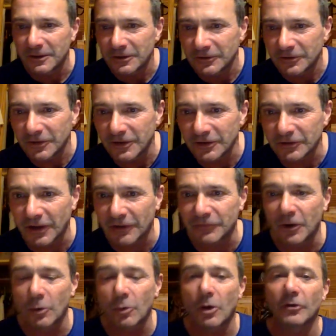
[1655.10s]
Cheers, Dev.
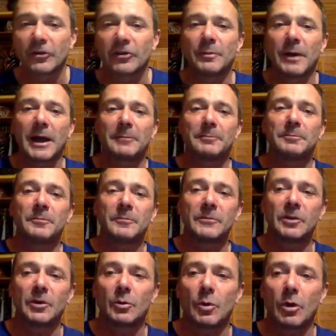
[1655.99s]
No worries, man.
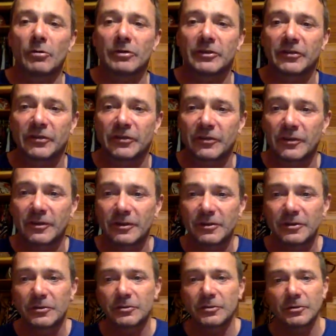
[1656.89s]
No worries,
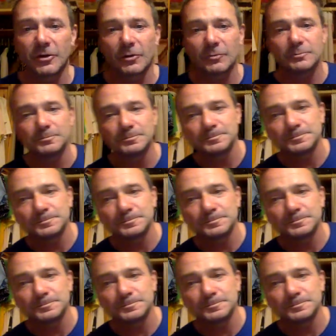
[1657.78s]
you know.